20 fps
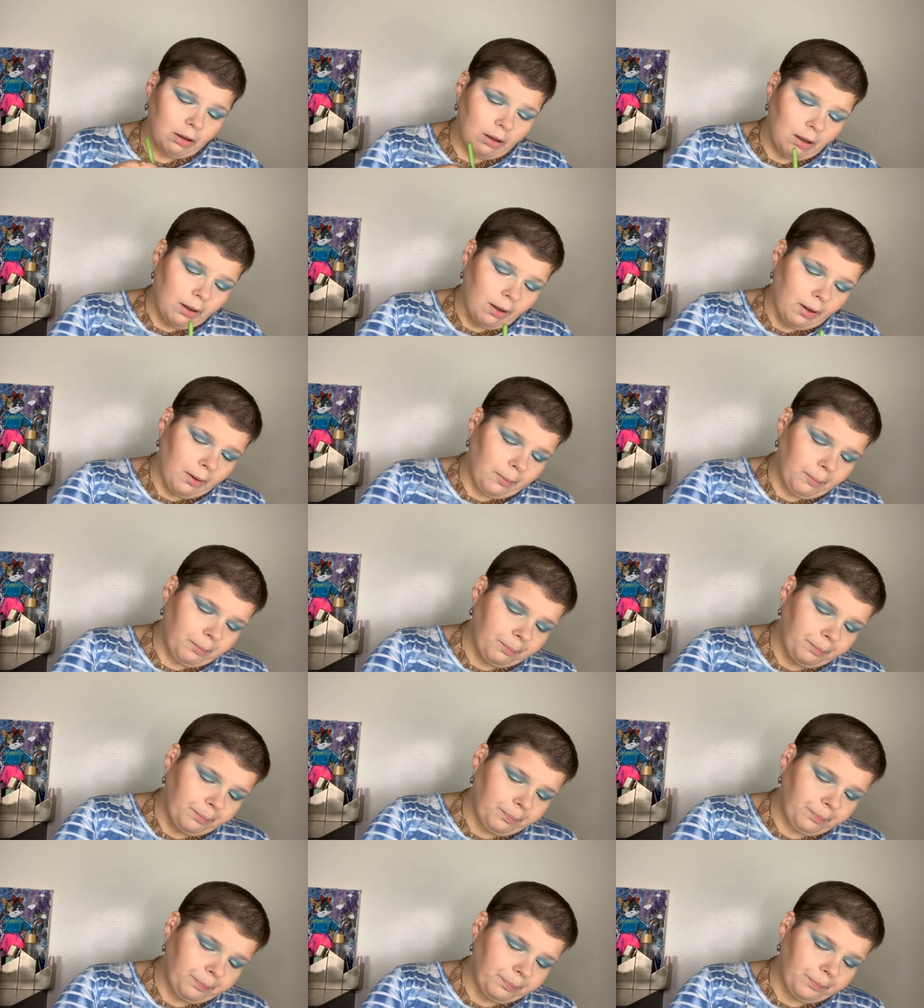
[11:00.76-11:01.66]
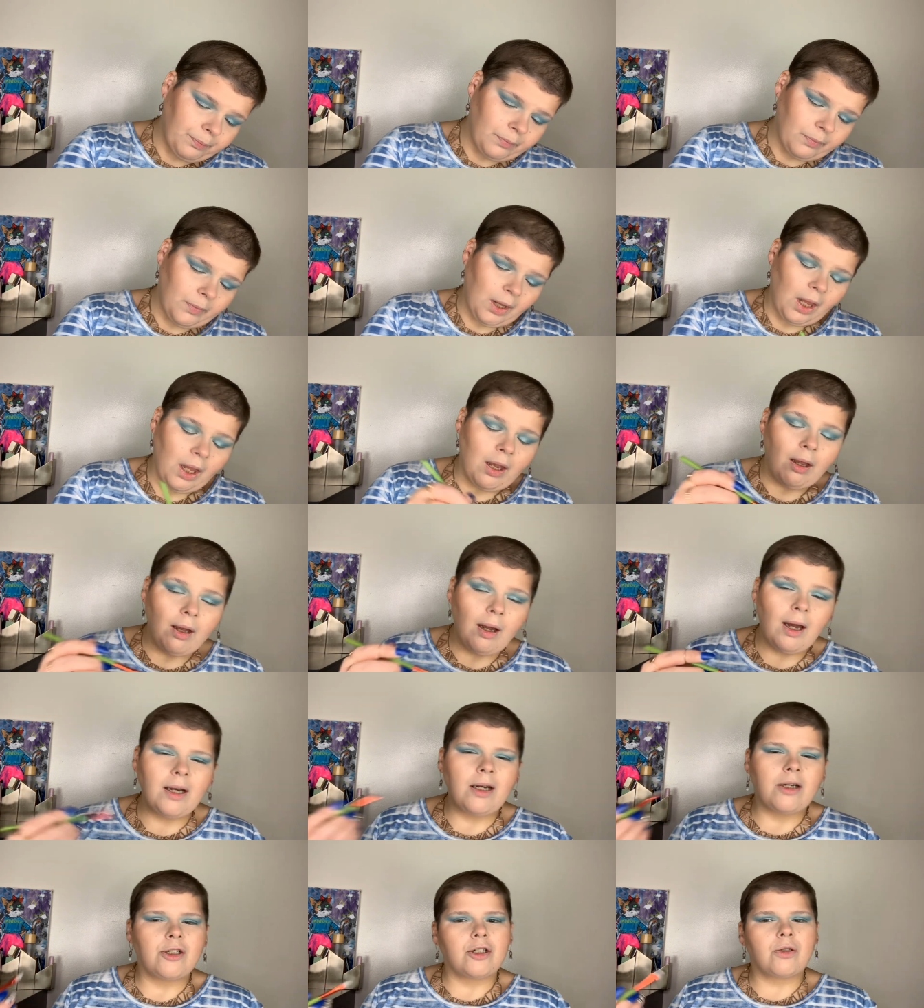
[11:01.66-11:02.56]
um,
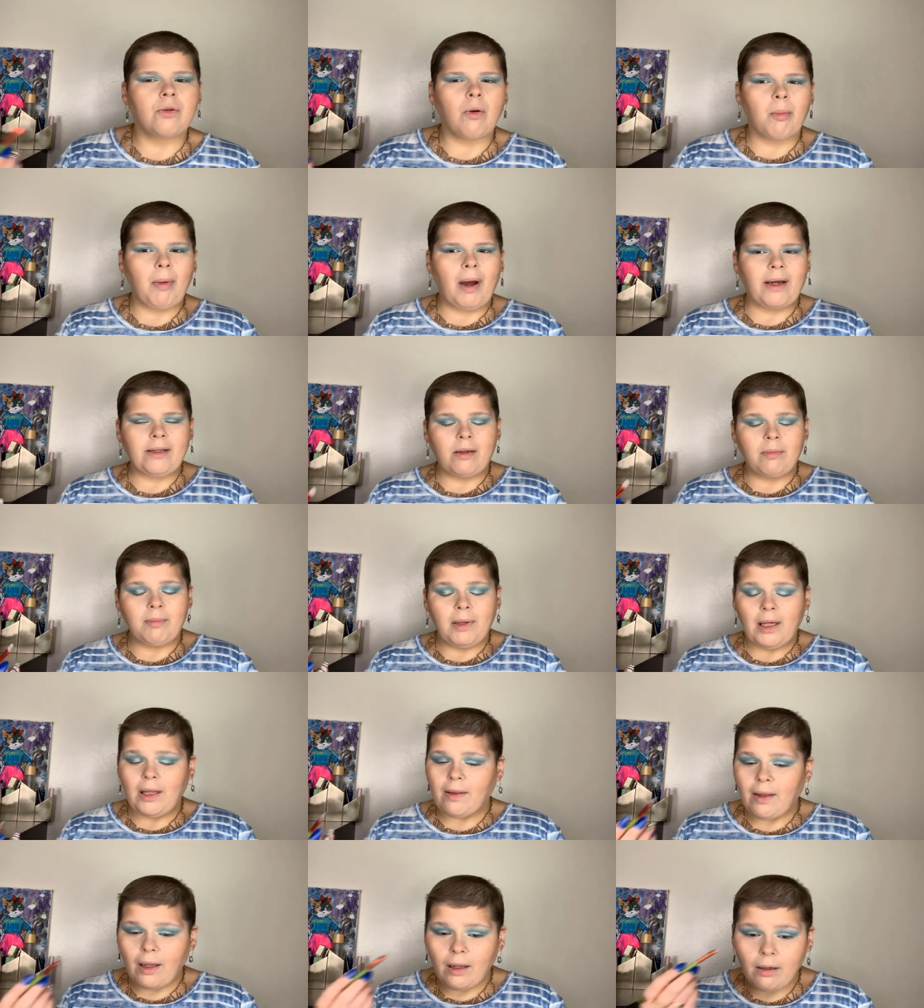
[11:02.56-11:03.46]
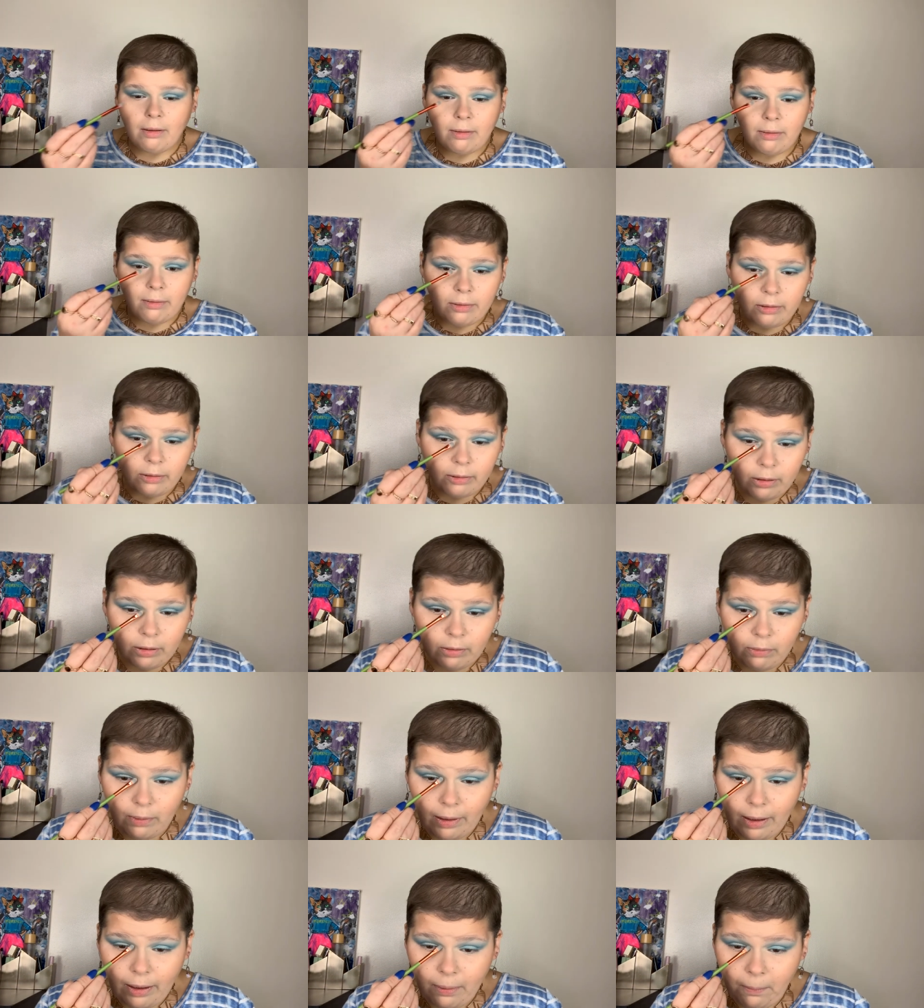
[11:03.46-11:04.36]
and it just reminded me that you could
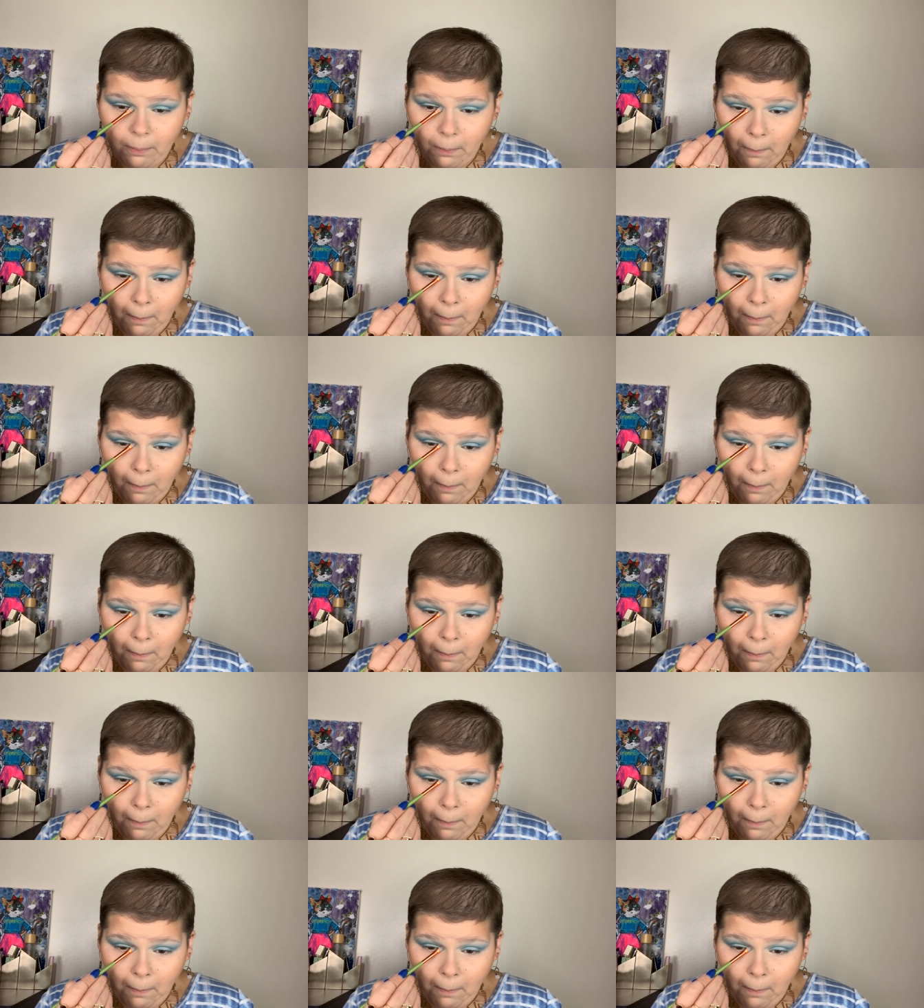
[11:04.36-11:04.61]
do that